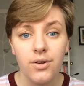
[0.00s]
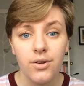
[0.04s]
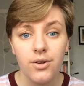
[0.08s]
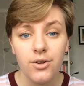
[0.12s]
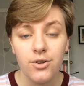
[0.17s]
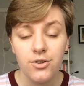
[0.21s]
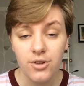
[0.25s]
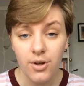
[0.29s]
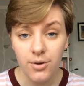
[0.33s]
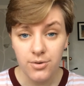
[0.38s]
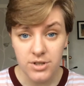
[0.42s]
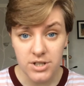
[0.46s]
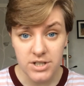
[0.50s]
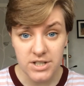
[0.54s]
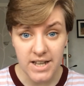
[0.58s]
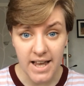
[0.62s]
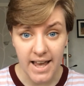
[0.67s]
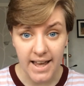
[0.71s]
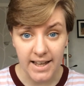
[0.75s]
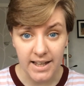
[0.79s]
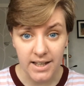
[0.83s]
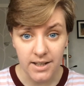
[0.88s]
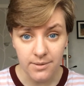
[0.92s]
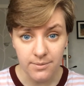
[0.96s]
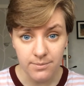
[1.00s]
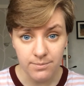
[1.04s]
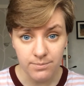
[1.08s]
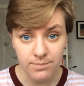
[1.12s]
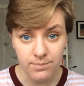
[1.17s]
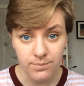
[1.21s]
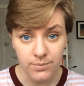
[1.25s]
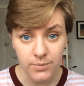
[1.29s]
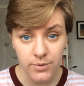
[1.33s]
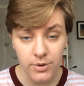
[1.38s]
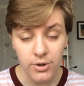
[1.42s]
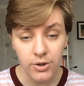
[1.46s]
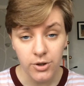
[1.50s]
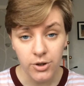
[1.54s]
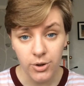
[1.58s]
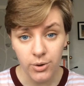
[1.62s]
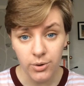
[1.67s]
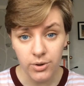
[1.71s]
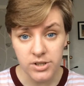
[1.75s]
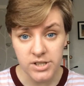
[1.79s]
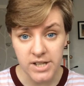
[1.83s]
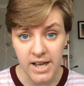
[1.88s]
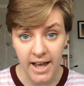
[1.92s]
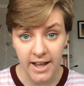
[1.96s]
So today,
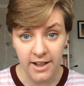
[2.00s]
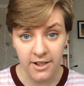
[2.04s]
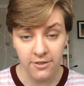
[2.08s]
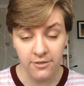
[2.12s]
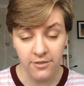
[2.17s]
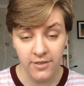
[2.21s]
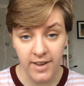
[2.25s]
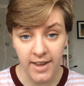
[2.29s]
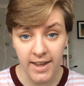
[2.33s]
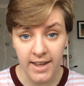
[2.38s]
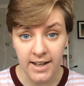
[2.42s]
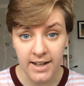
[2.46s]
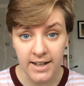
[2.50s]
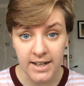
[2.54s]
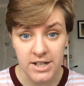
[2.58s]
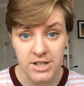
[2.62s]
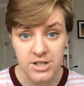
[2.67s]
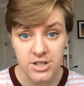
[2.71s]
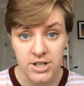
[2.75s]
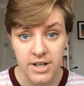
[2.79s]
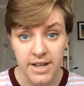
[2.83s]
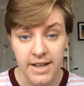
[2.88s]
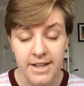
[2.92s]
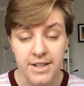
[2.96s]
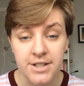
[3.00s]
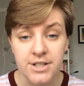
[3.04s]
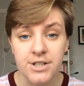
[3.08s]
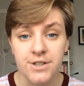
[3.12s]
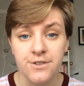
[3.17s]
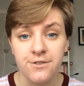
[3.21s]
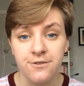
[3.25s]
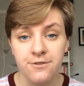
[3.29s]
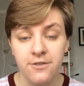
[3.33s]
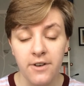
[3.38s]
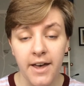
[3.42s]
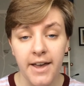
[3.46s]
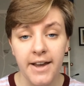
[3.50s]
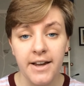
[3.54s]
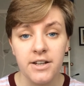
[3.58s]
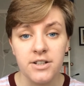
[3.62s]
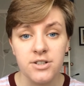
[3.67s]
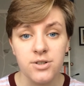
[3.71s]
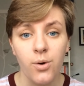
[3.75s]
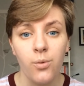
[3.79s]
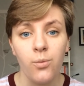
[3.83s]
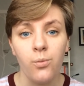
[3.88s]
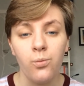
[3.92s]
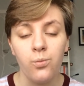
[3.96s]
your task for English is to
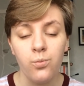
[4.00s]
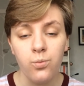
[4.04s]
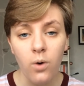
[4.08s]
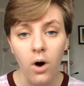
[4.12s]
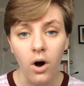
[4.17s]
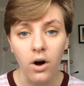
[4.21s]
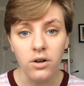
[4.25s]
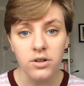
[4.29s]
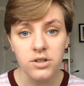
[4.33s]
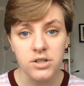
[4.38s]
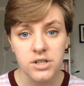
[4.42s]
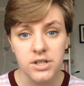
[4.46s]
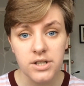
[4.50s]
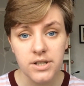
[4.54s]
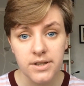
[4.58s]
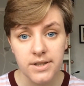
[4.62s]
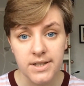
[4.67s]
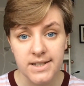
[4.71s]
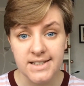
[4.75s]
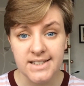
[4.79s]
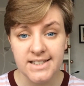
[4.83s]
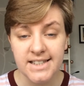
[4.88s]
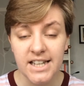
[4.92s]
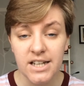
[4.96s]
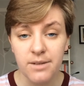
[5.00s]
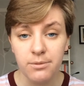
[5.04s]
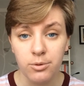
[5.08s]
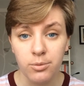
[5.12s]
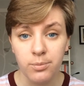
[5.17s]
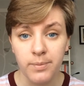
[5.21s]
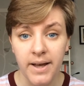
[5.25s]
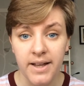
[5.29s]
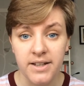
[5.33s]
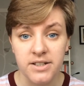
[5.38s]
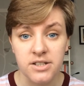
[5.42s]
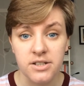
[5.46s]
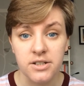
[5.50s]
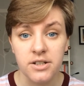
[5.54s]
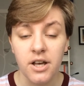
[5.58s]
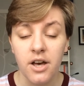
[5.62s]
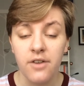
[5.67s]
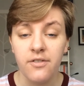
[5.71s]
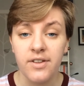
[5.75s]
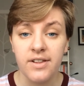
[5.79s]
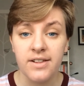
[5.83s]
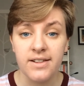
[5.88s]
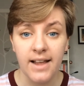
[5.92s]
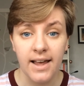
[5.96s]
find what the syllable pattern
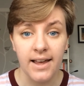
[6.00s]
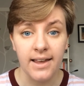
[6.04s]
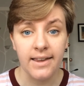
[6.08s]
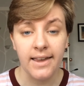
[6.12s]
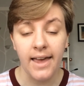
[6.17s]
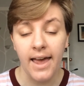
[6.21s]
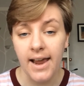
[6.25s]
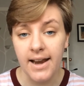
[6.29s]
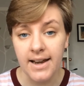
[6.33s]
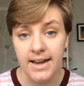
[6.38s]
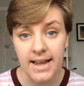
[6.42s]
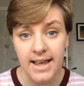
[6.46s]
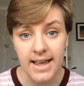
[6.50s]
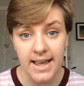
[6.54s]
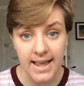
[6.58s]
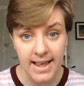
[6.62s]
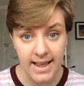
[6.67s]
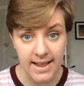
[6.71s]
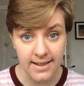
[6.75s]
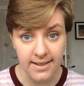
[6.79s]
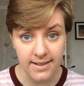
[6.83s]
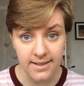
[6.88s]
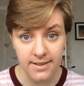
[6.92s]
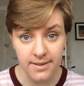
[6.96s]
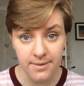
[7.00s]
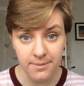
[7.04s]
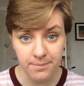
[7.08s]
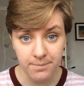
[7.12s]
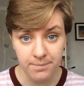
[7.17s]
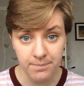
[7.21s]
of a cinquain is.